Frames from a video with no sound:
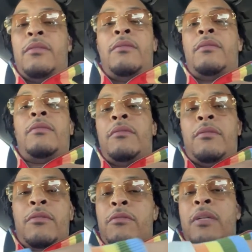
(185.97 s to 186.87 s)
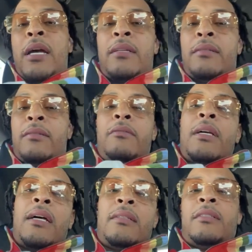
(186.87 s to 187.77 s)
you, you, you got
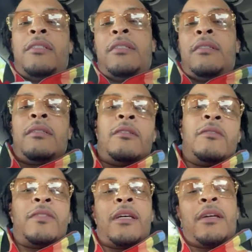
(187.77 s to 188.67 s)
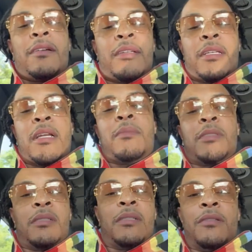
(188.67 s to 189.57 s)
you got to chill over there, and
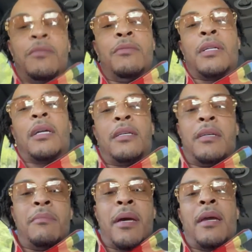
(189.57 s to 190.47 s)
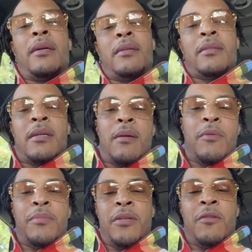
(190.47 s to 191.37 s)
I'ma see you when I get back.
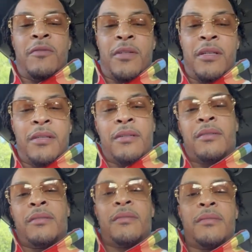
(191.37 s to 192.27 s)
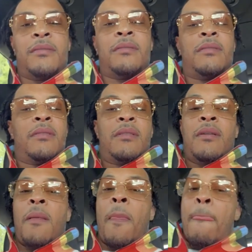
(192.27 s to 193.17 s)
I'ma be over here.
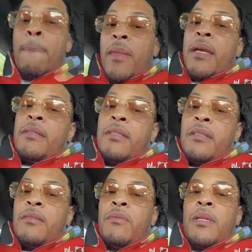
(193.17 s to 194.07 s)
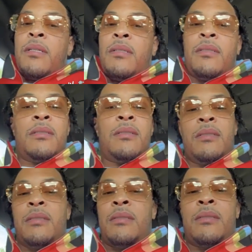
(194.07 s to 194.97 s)
Edge just the way.
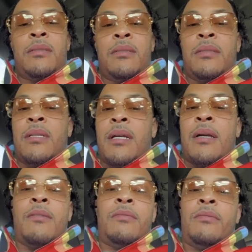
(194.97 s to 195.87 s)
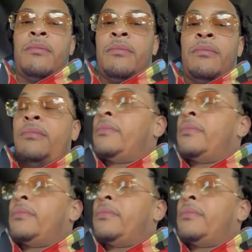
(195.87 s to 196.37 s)
I don't.